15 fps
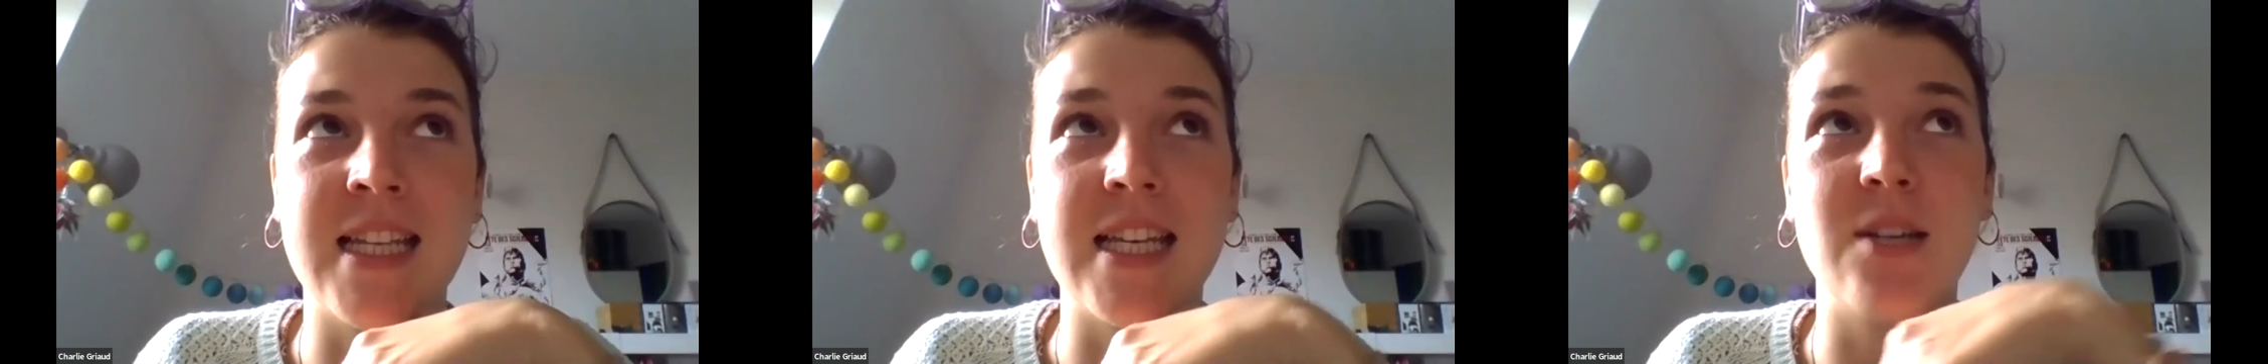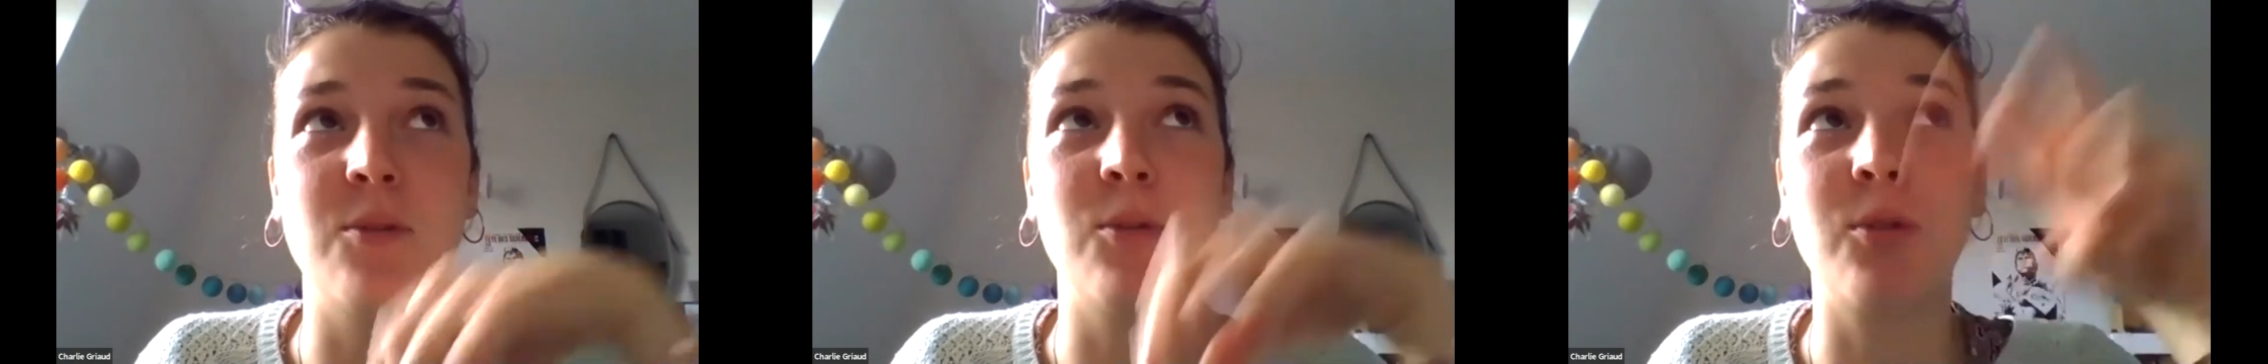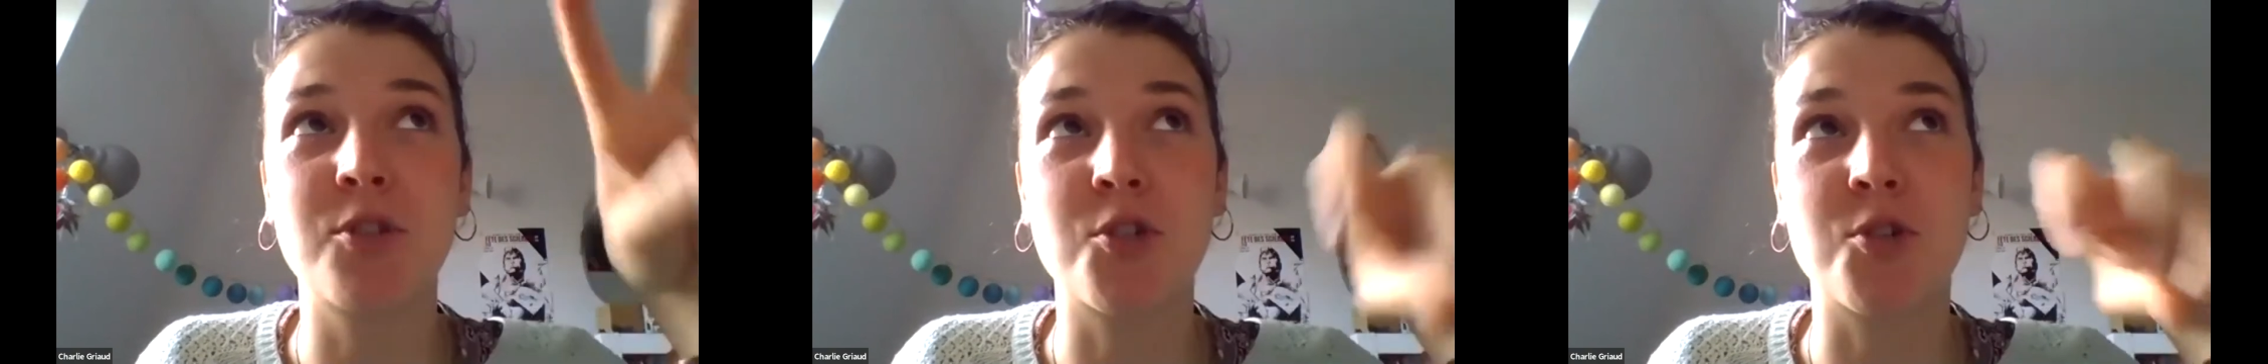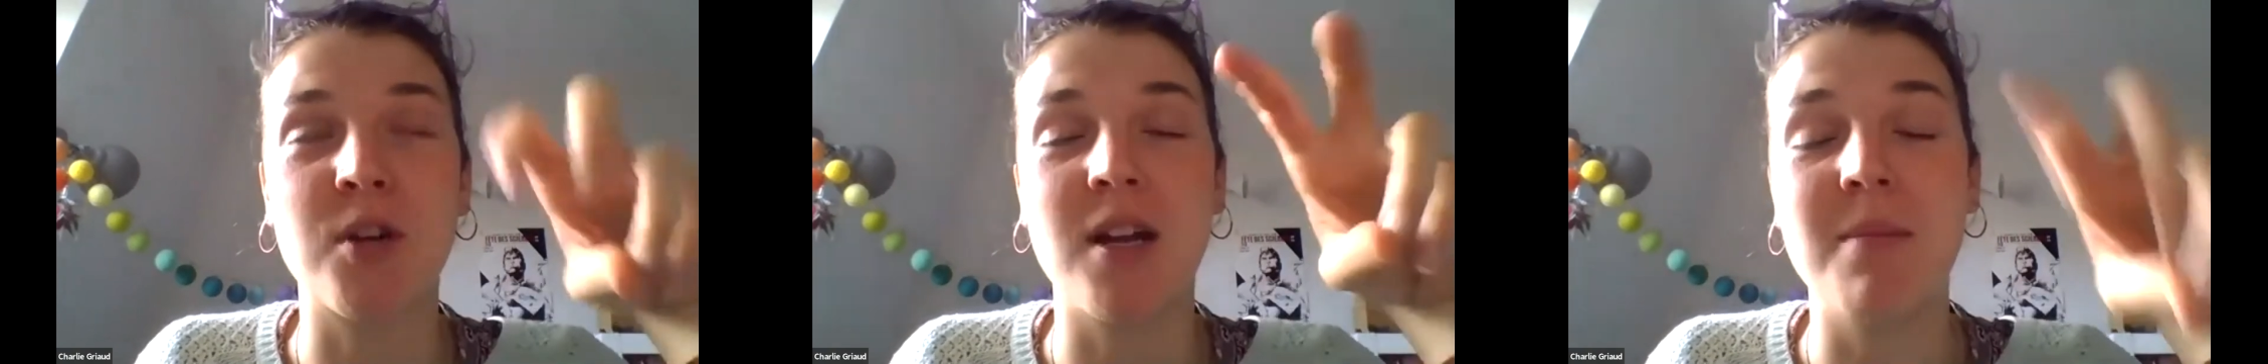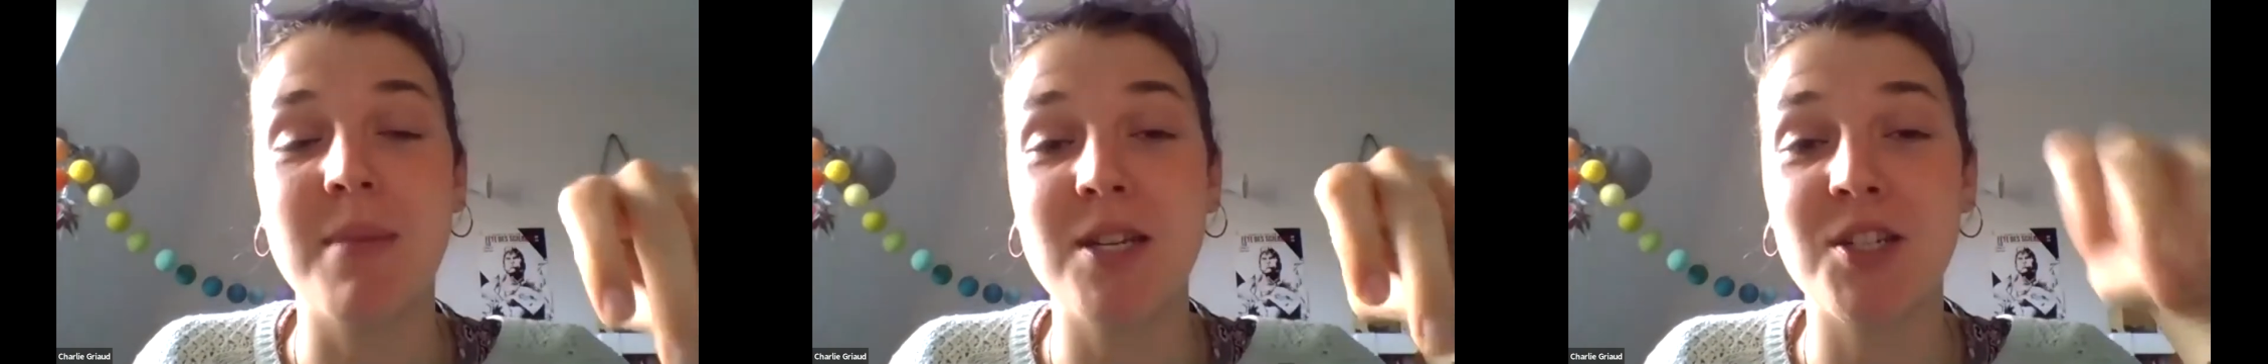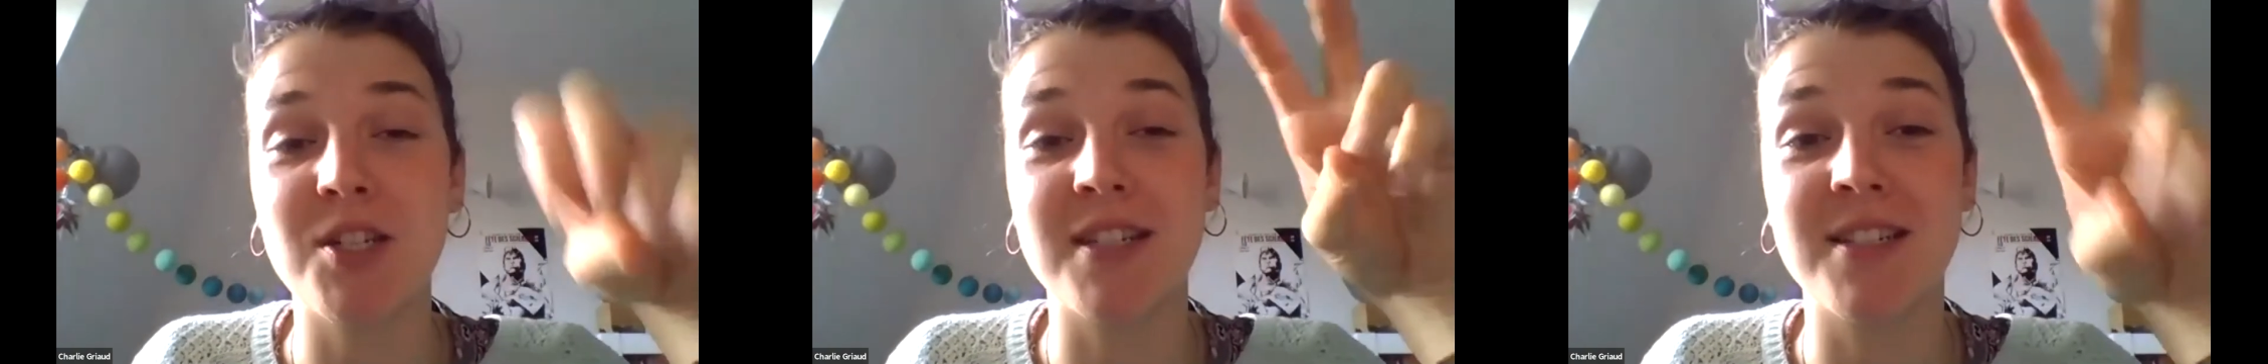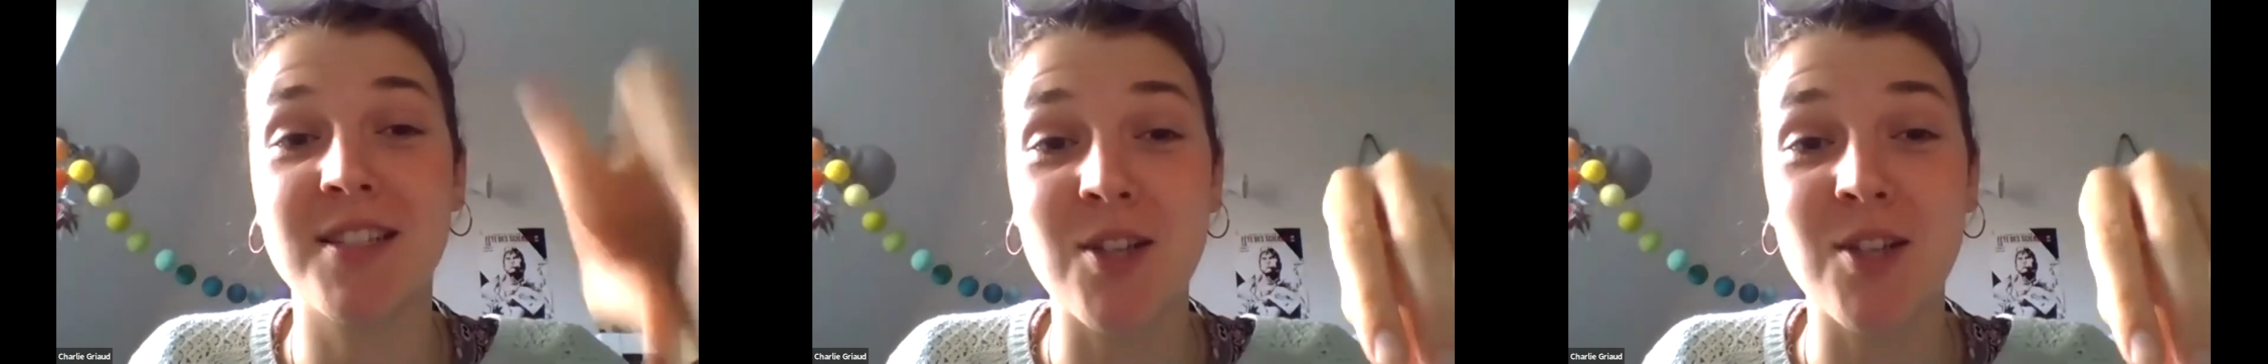the ultra emissions